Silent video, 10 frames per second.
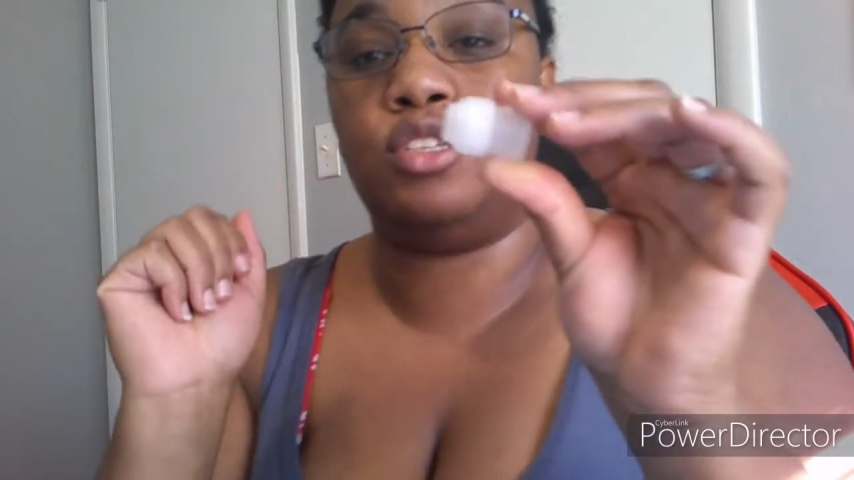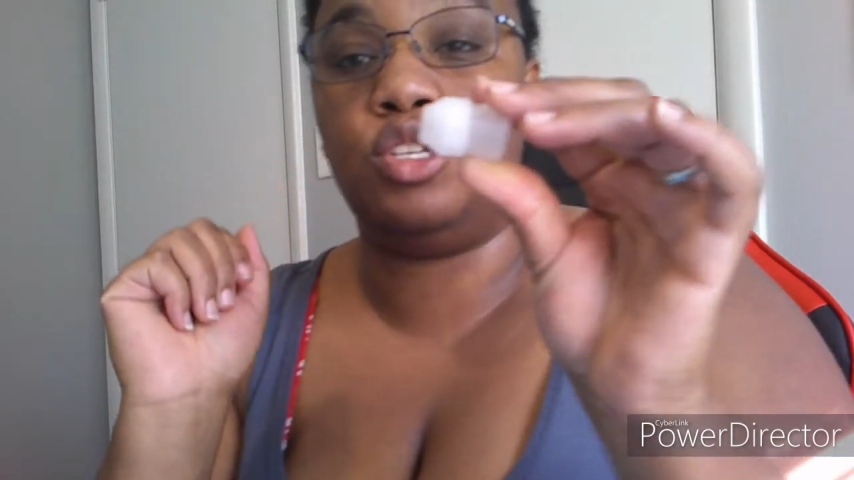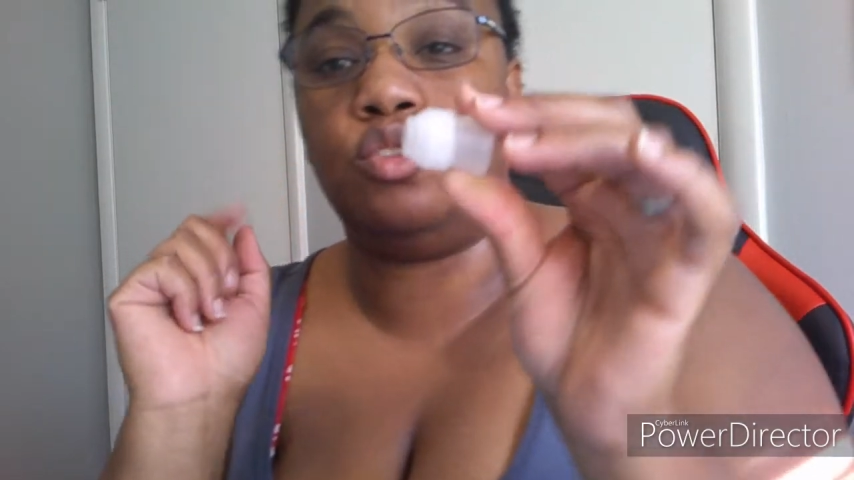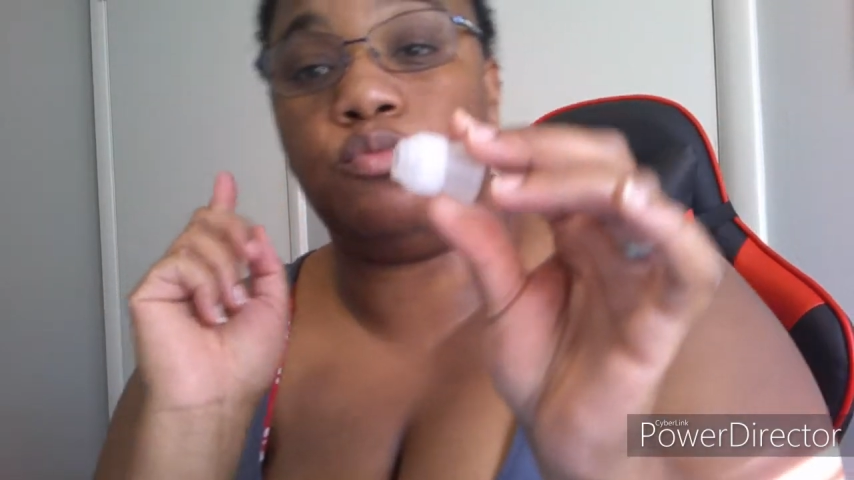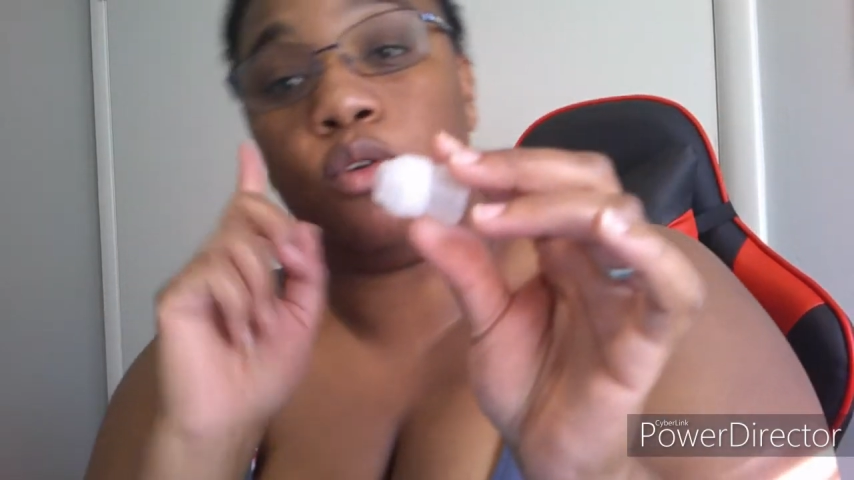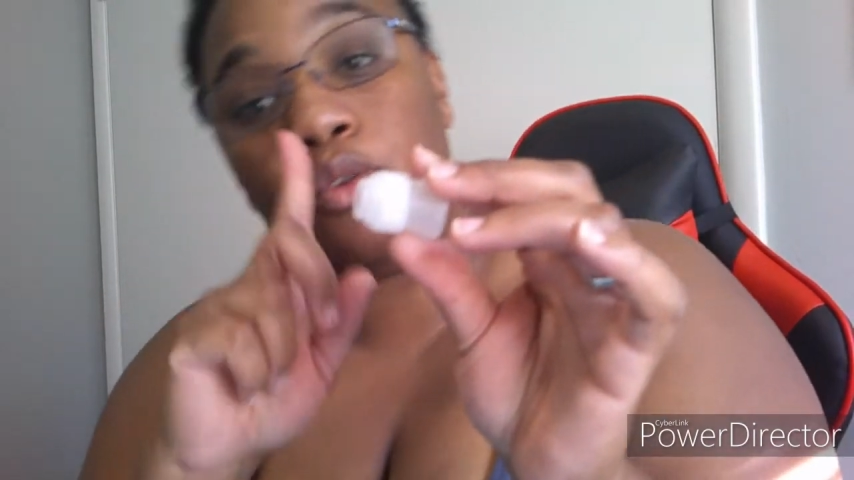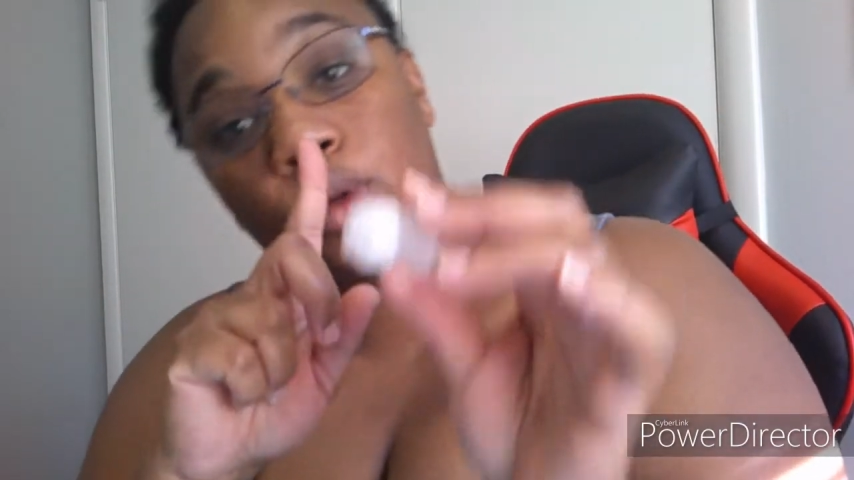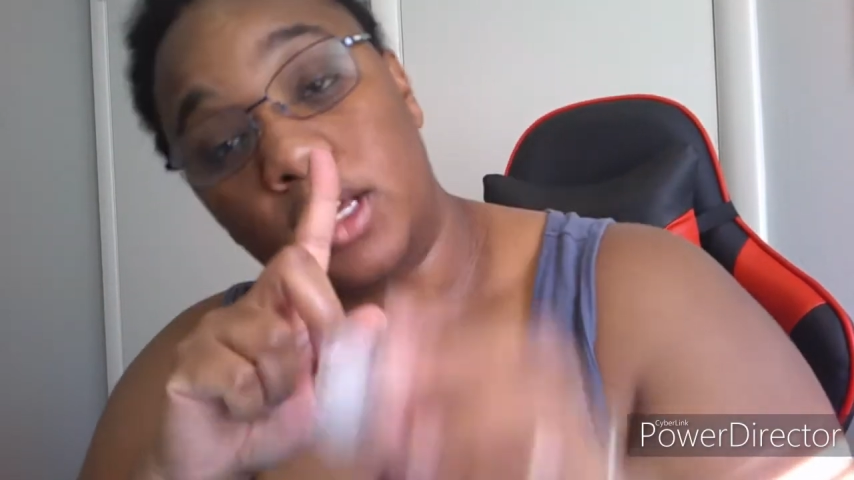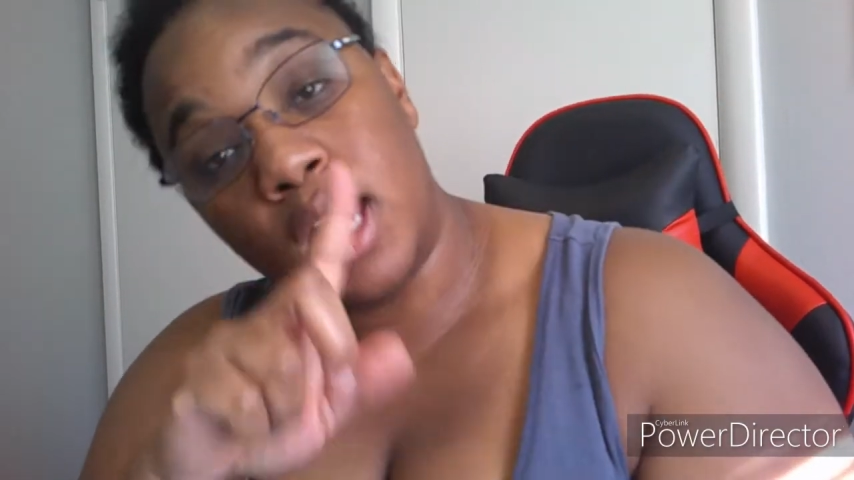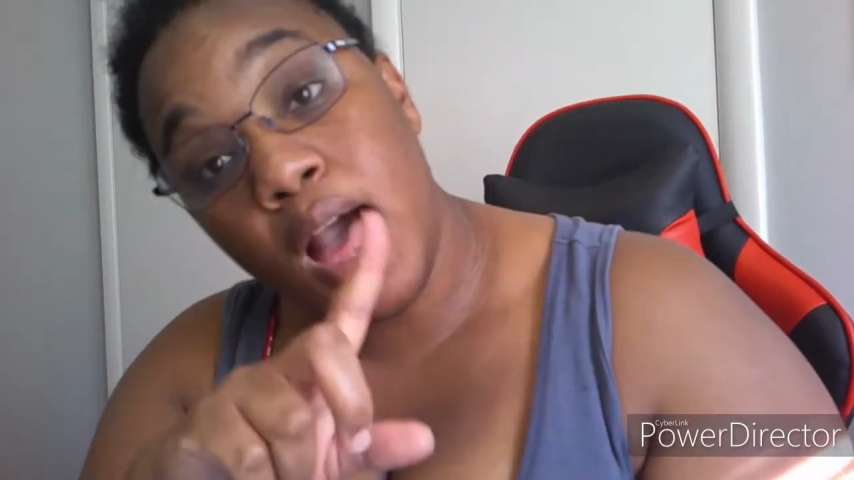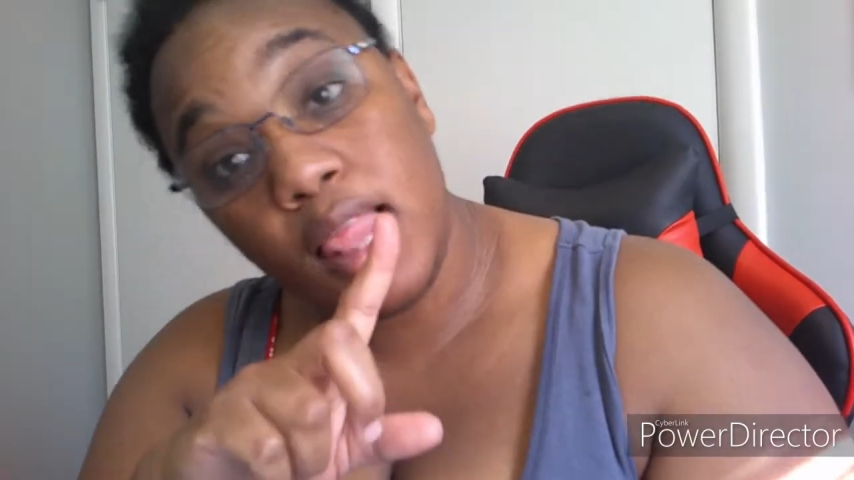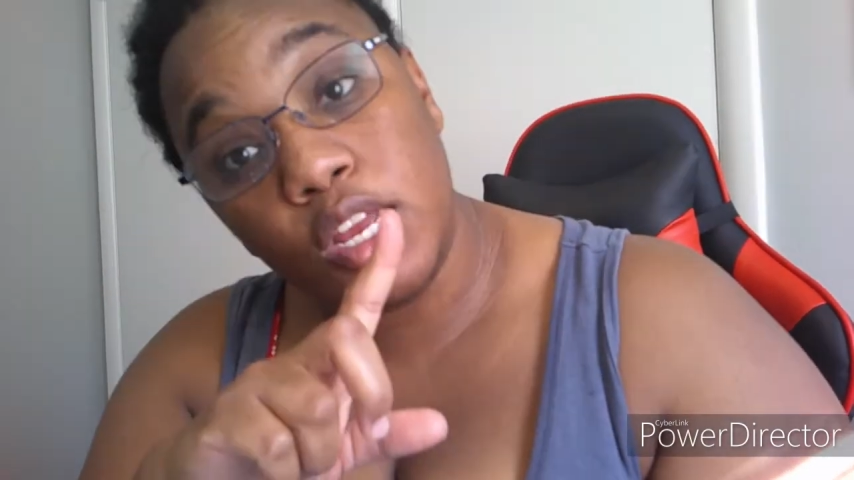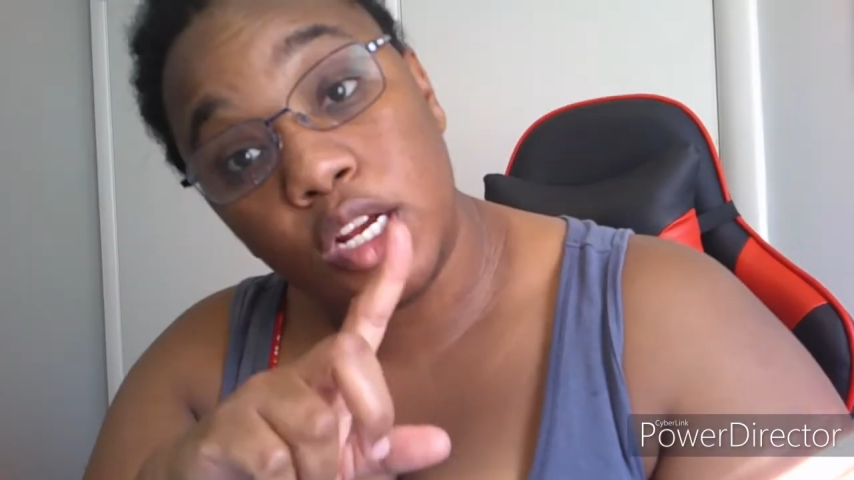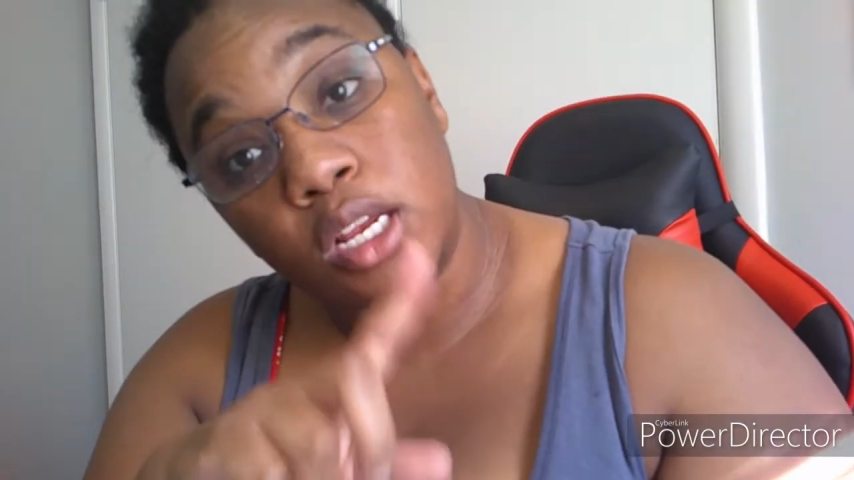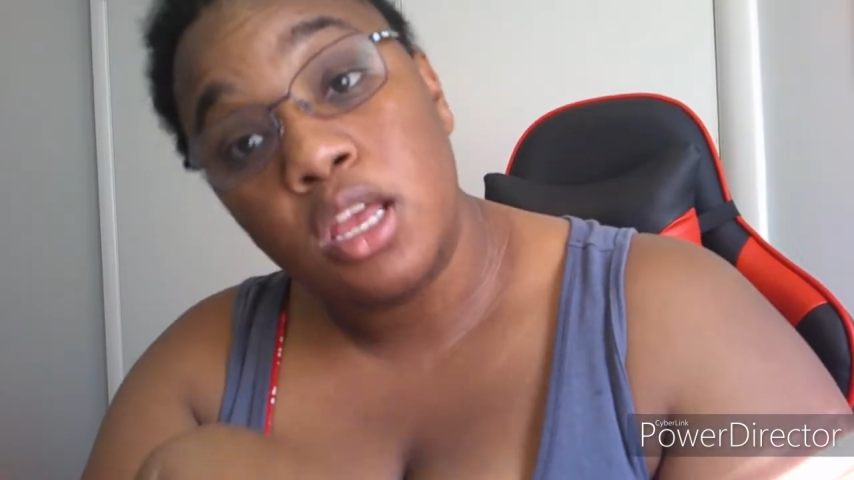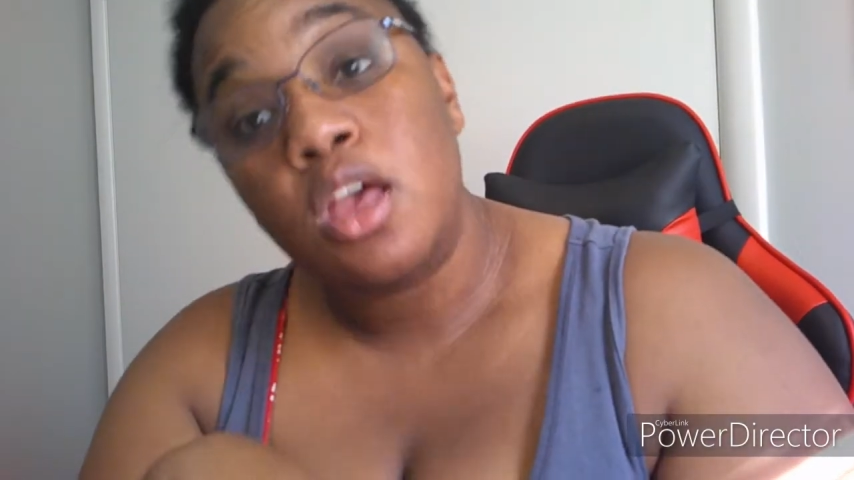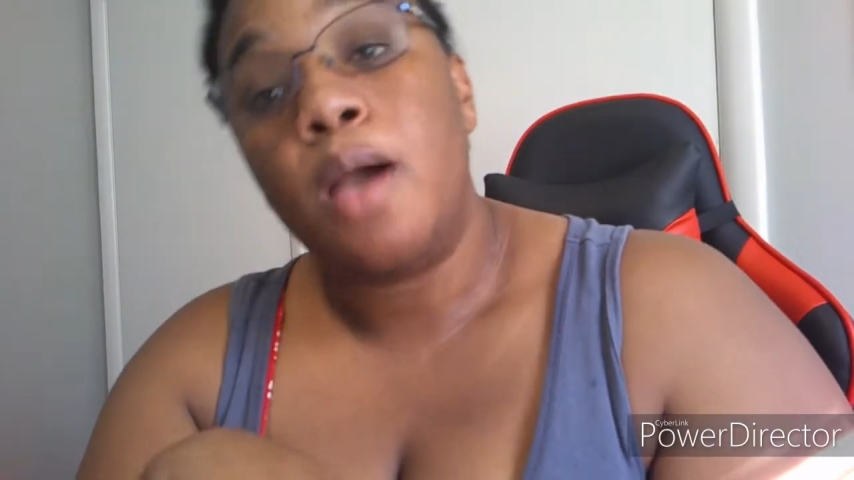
to use more than one color,